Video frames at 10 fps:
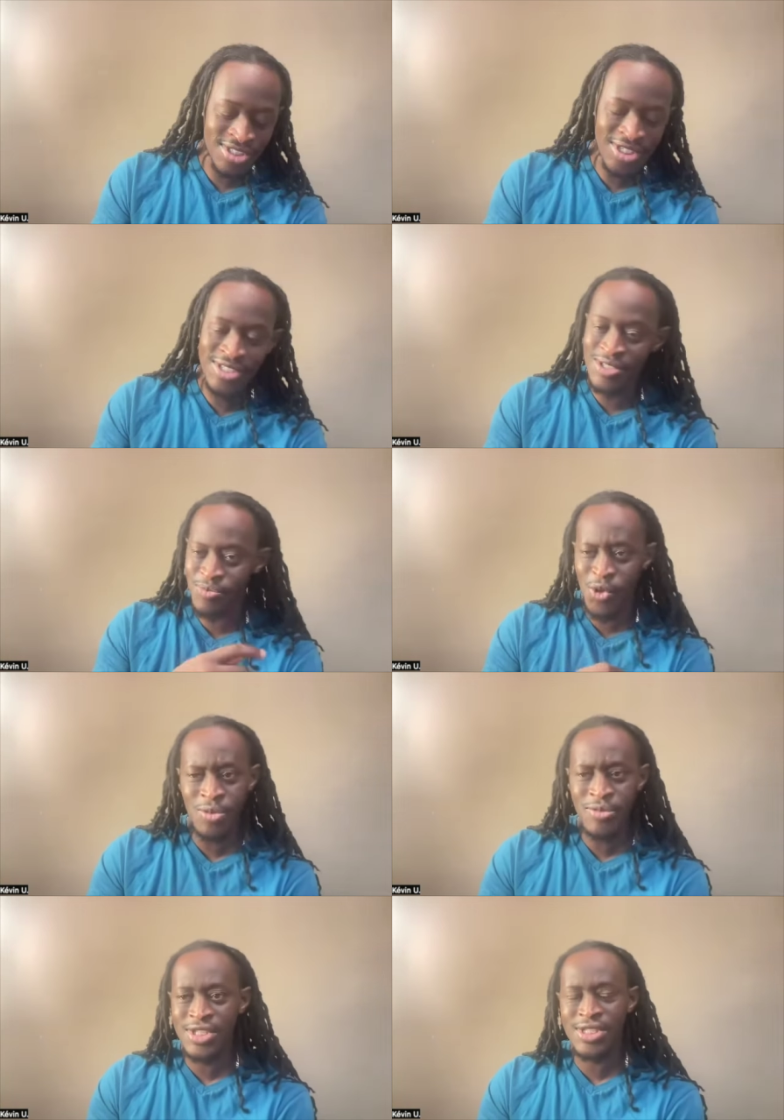she she pulled
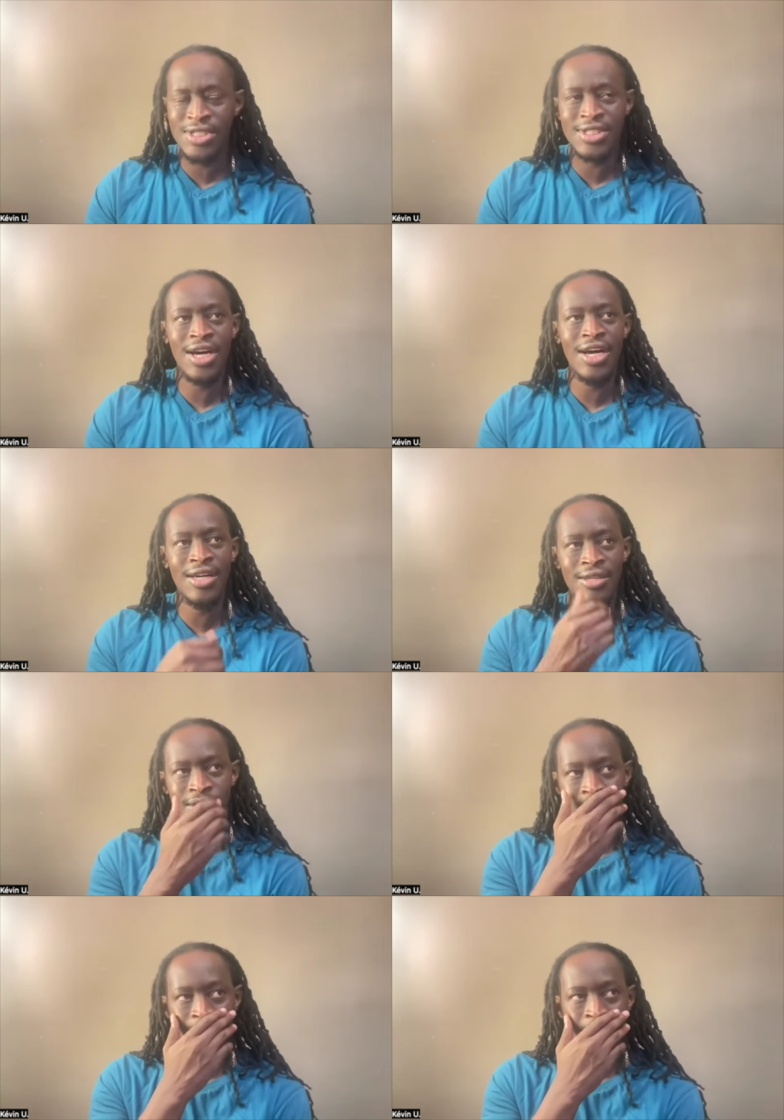me to the side,
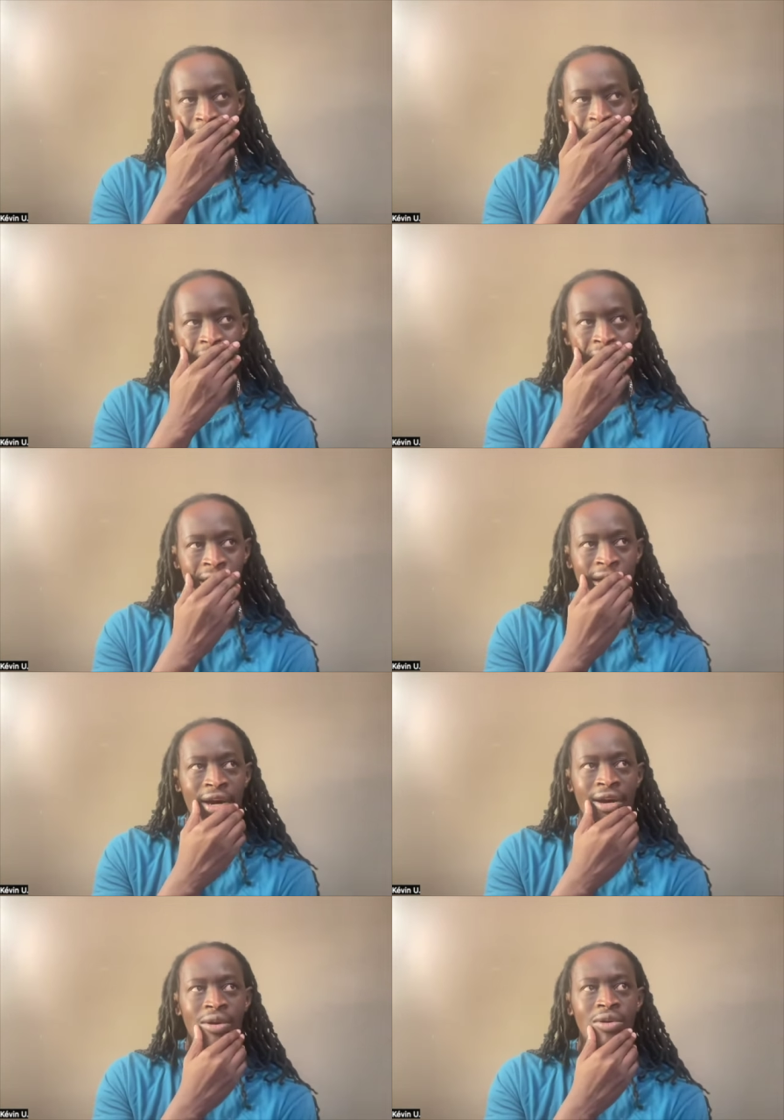and
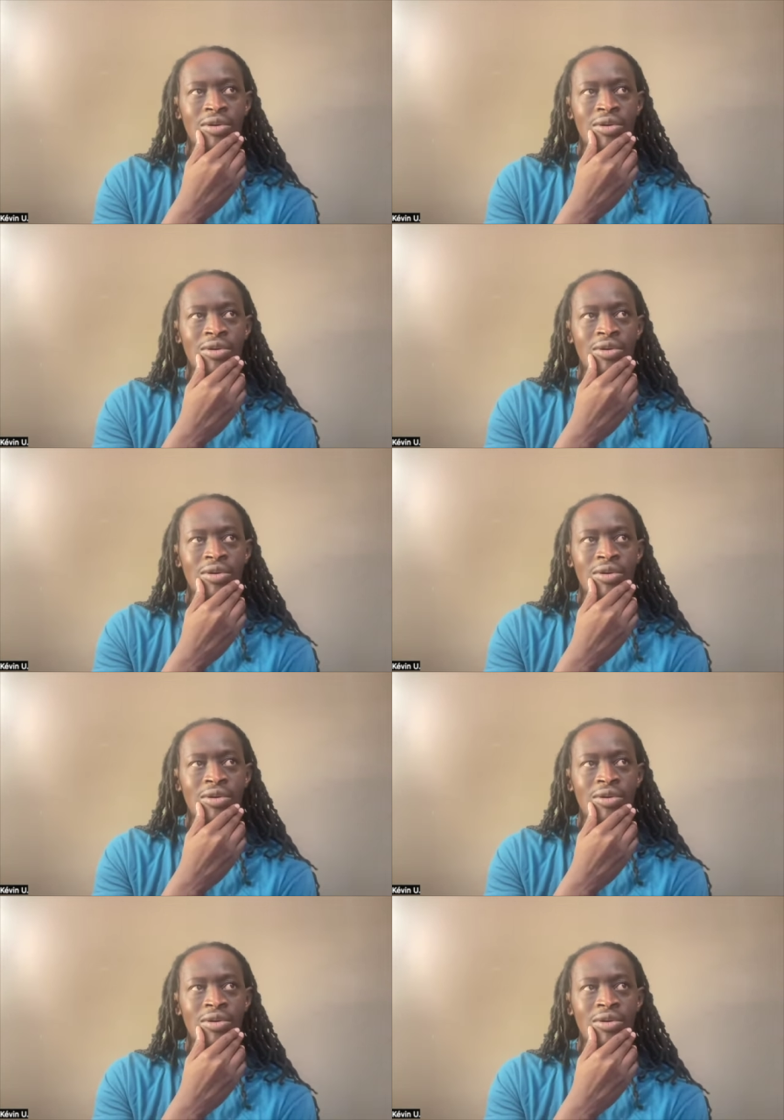uh,